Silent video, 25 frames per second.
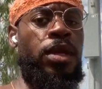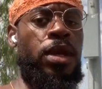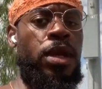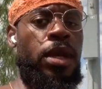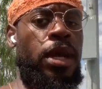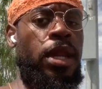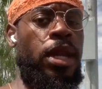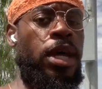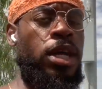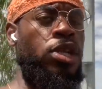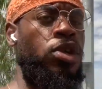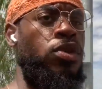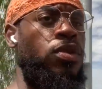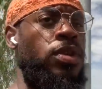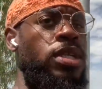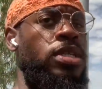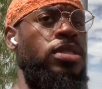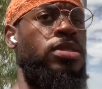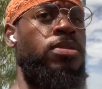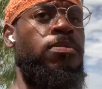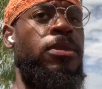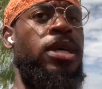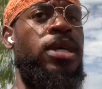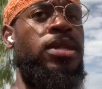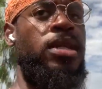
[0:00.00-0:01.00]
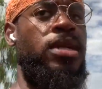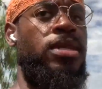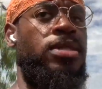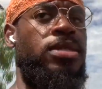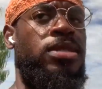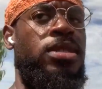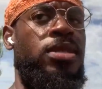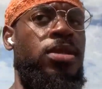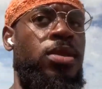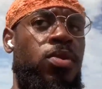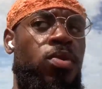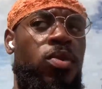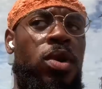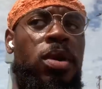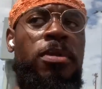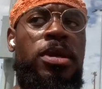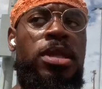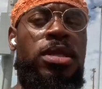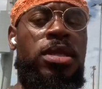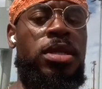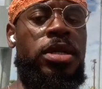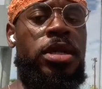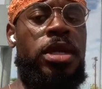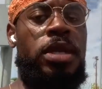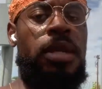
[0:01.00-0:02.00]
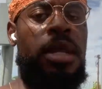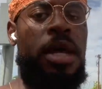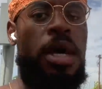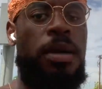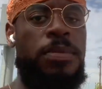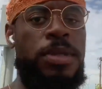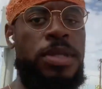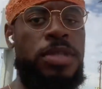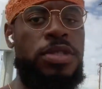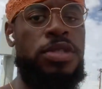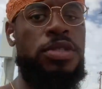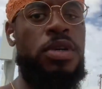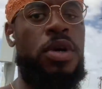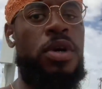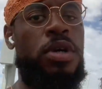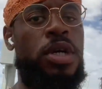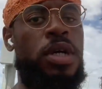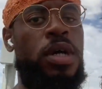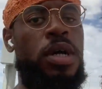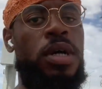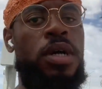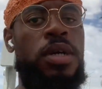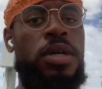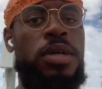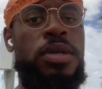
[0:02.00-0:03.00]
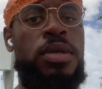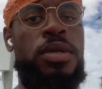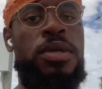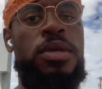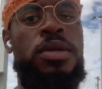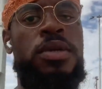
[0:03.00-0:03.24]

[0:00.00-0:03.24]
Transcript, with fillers: And I know these men, they see the women looking at me, it's all good.